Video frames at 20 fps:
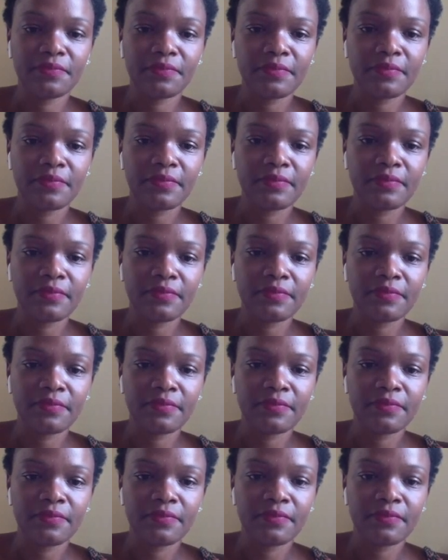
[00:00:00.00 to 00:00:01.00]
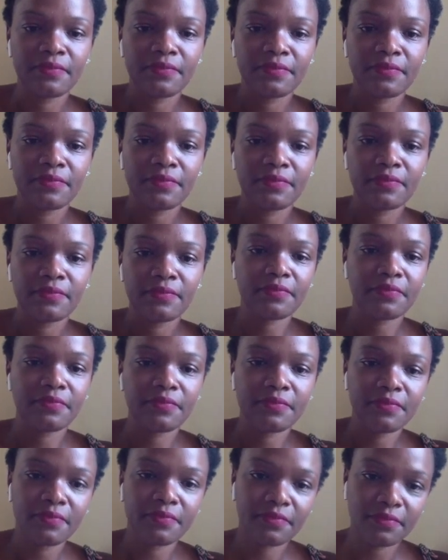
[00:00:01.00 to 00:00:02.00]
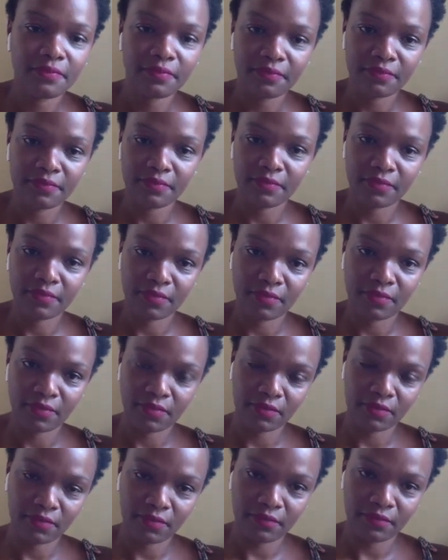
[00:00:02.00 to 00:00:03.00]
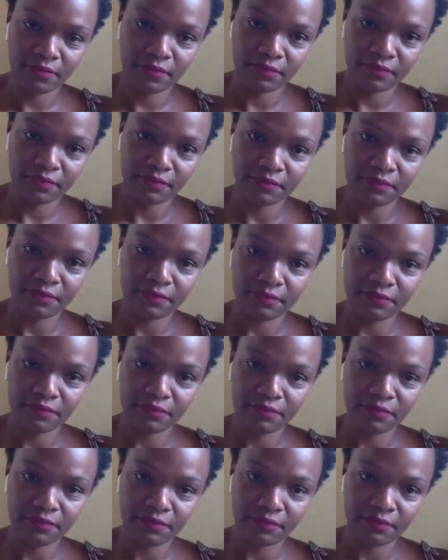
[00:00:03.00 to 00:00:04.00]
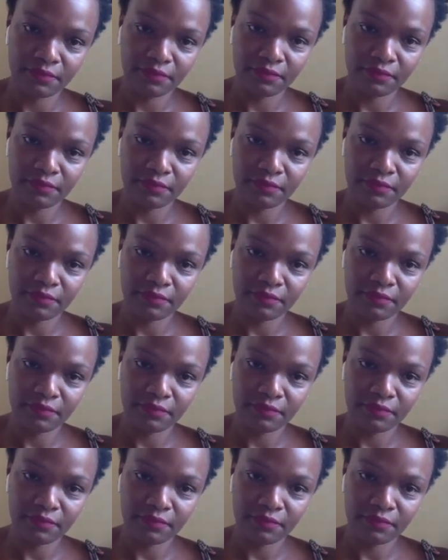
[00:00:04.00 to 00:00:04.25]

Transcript: This person isn't speaking.